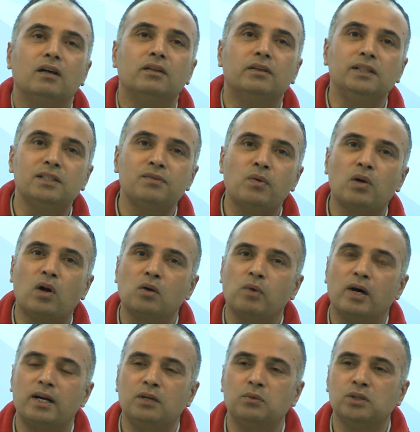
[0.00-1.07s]
The reason we were not
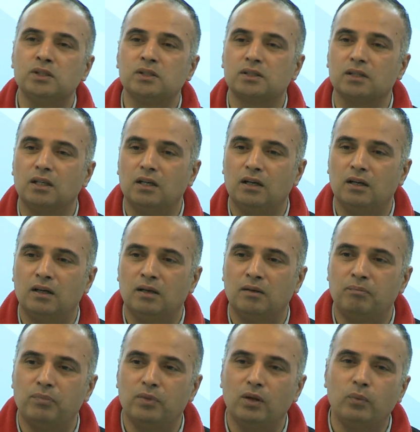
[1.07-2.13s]
worried was
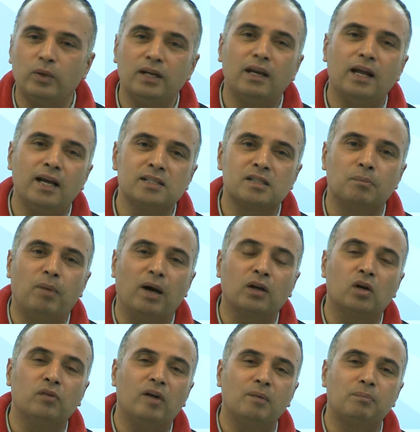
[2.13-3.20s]
uh, we realized a
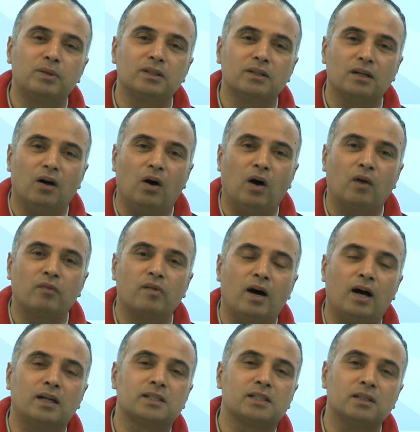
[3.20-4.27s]
bulk of our, per, of
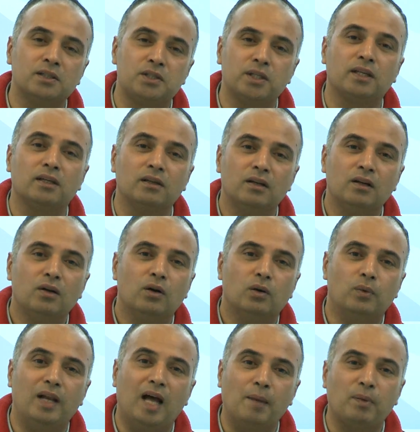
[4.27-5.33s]
our searching
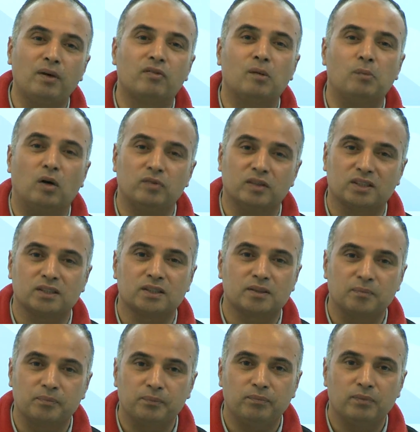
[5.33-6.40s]
will happen from
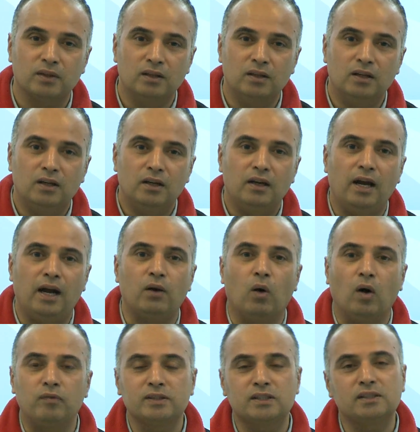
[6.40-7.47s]
offices. And
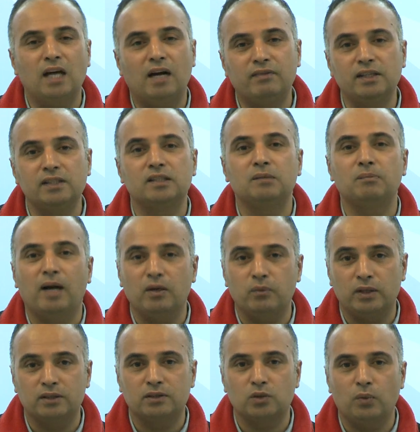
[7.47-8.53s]
offices have decent
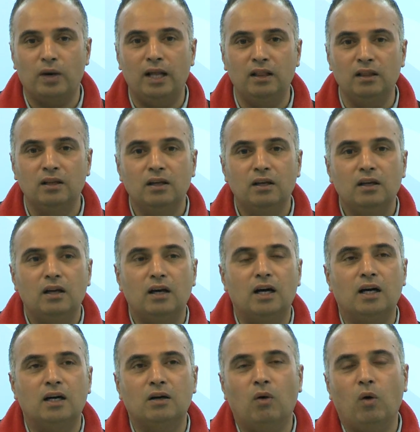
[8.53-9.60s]
bandwidth. So while
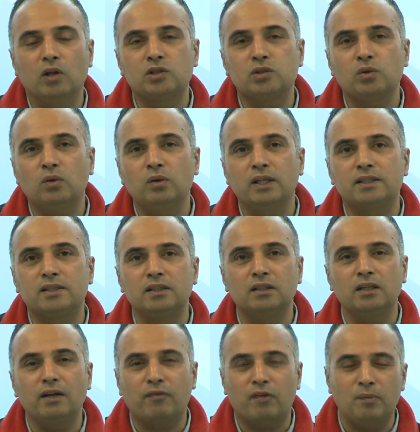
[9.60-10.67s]
uh, also it's
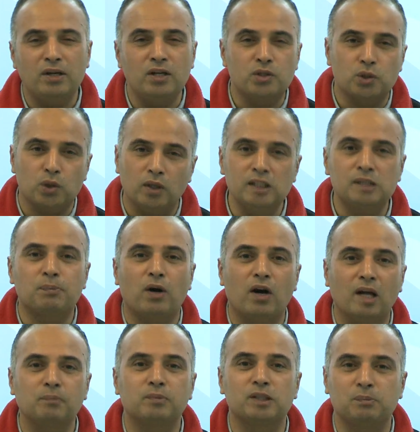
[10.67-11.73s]
the, from an insurance
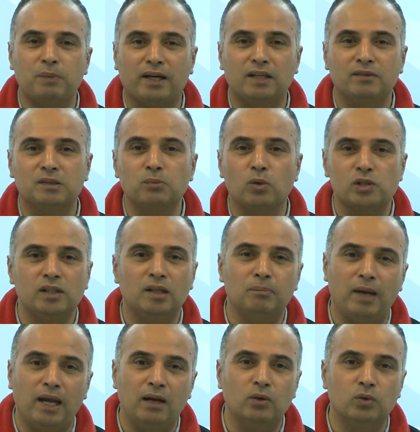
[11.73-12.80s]
product perspective, it's mostly the
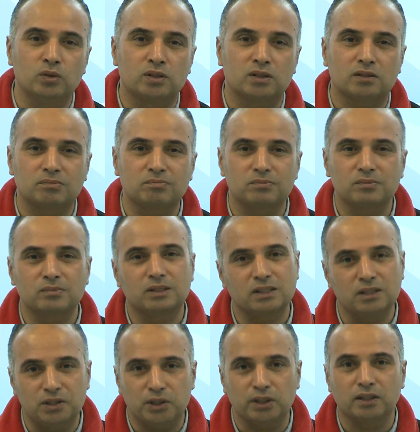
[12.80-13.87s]
male who's
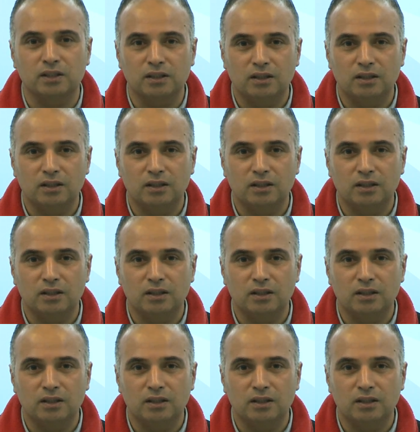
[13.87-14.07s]
searching.